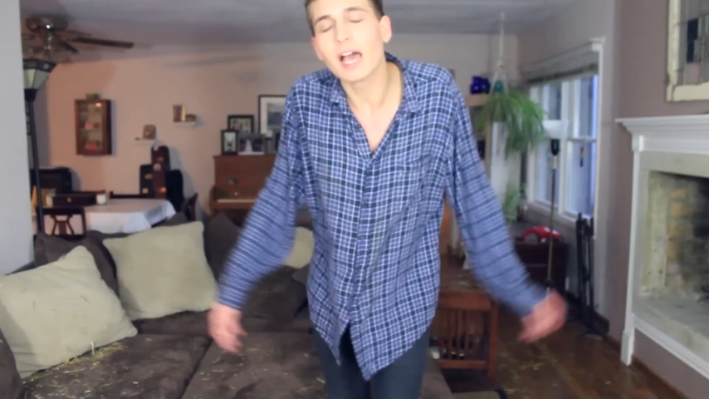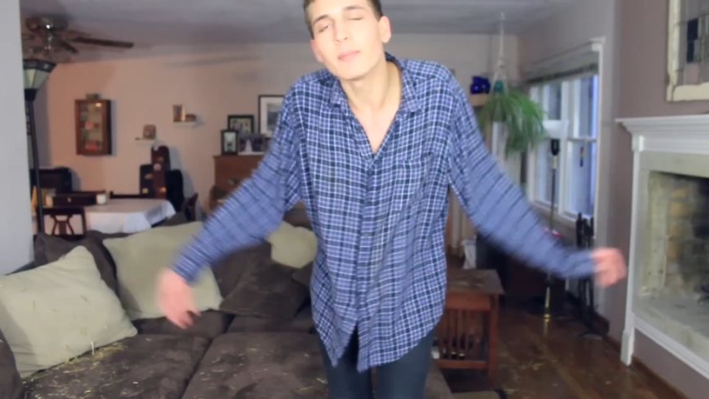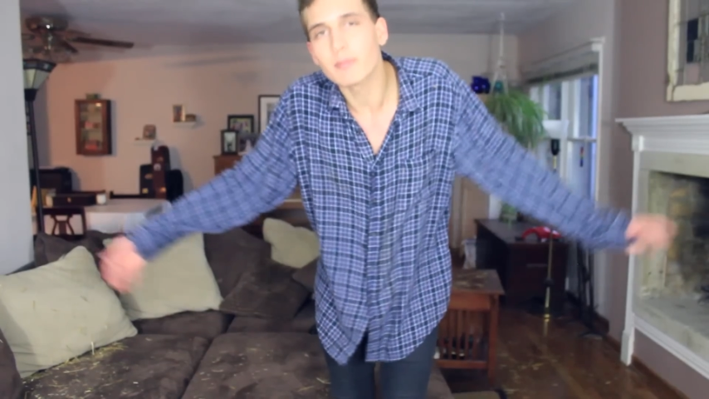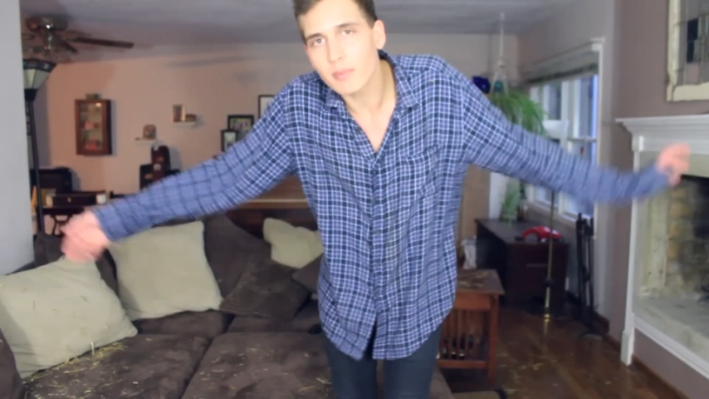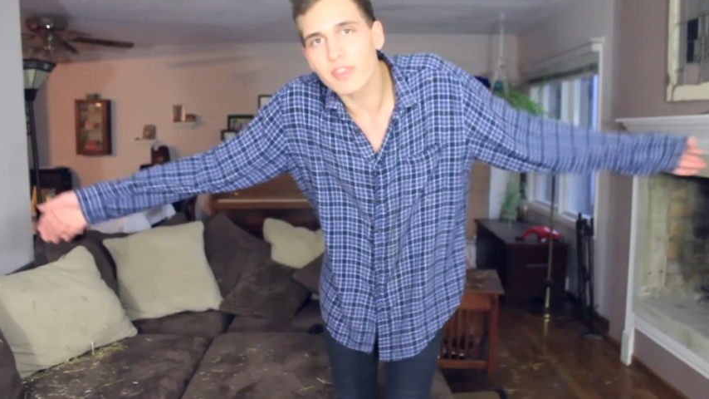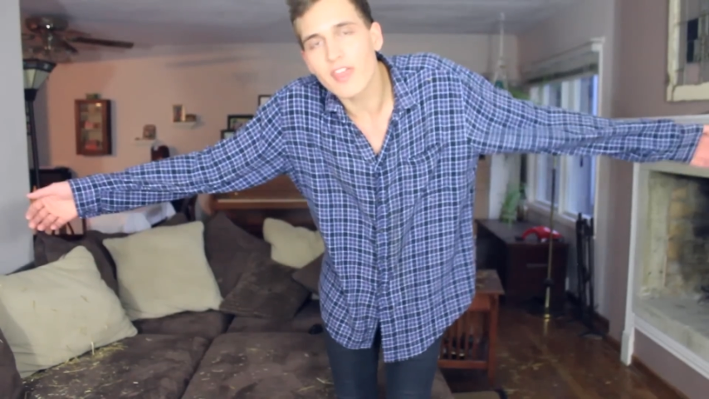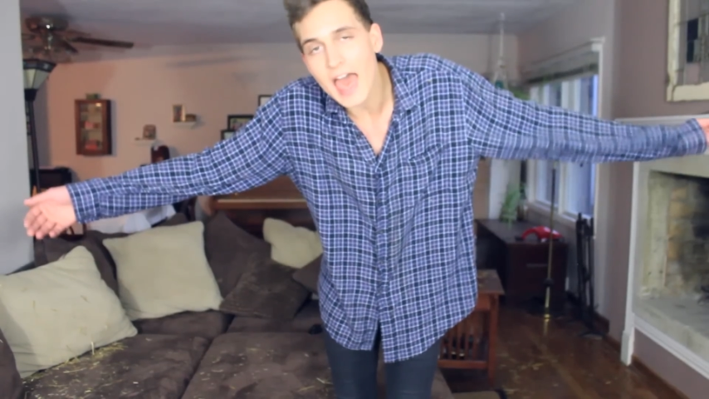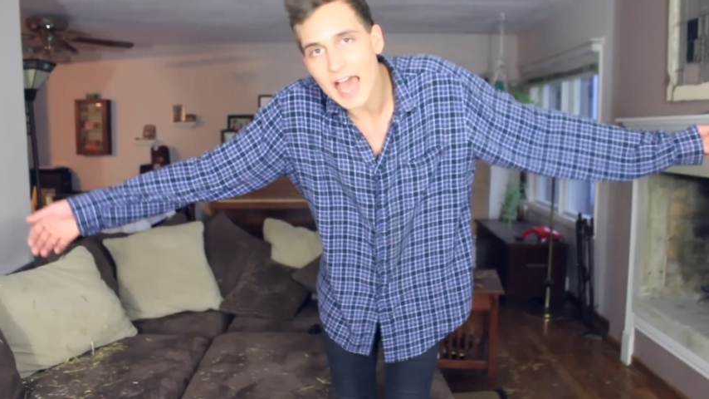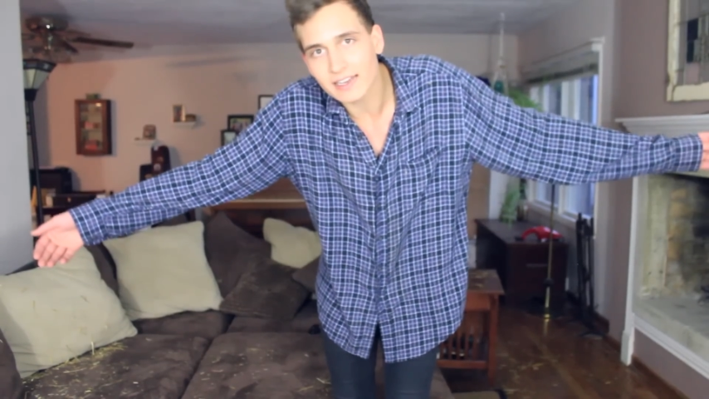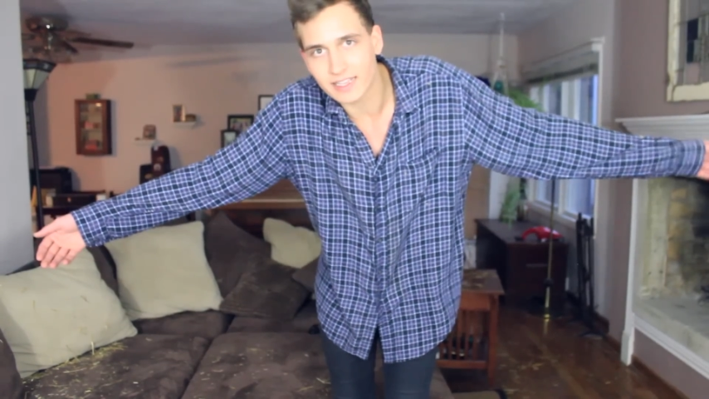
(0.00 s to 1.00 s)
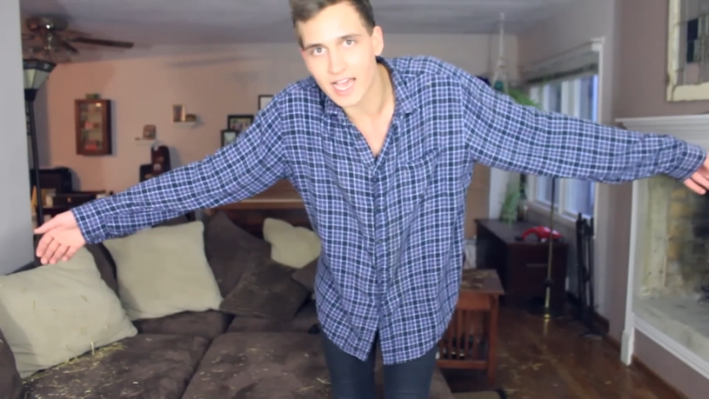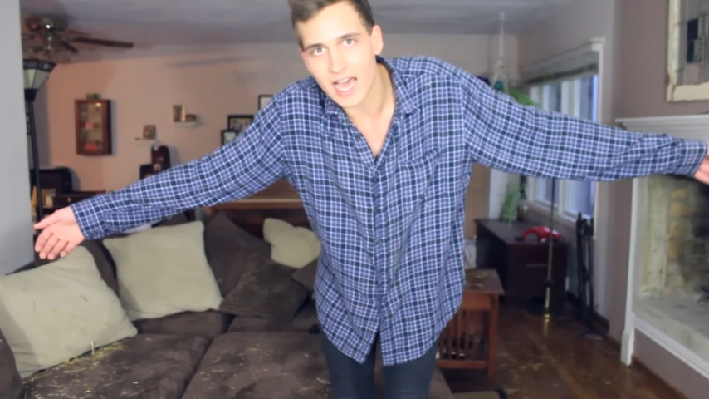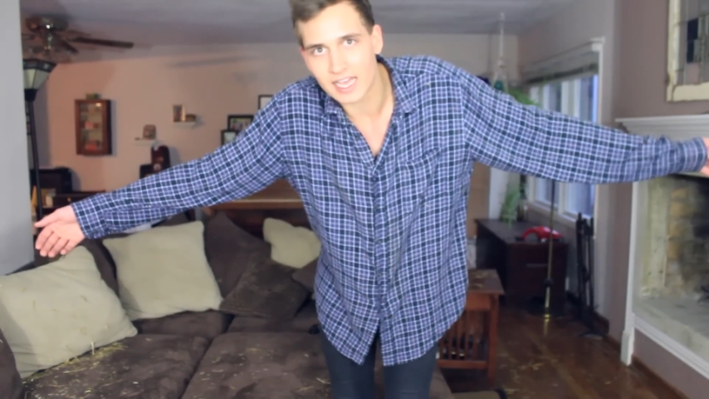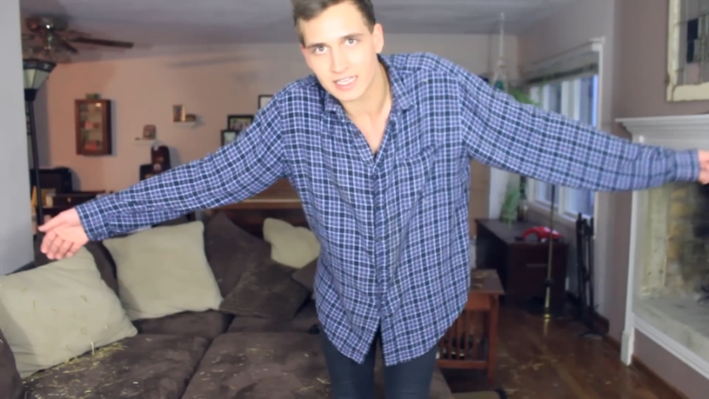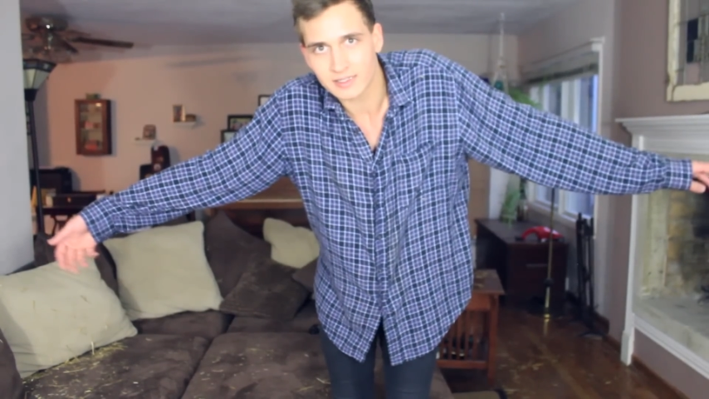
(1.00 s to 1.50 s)
I'm that
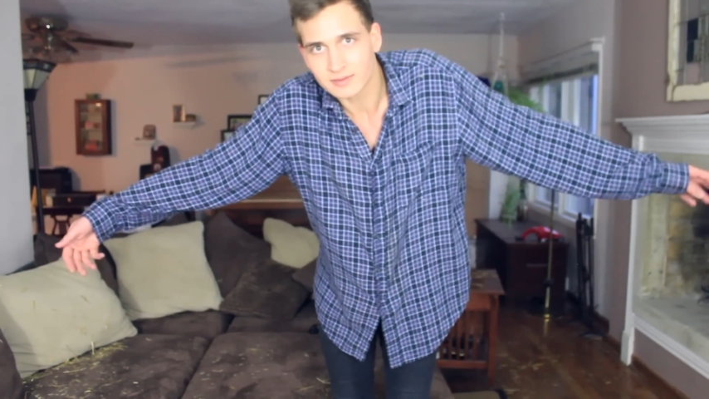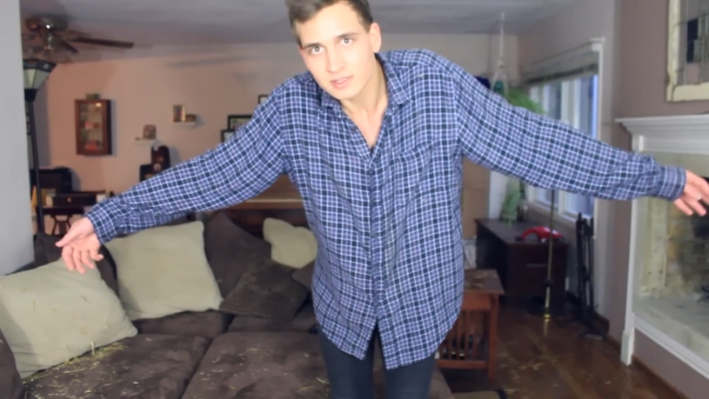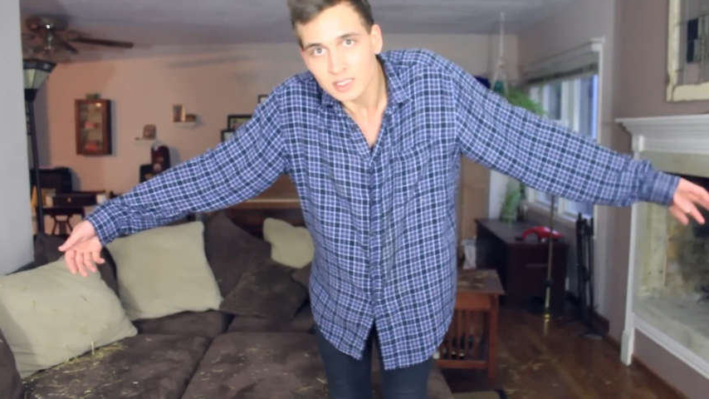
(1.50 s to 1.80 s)
guy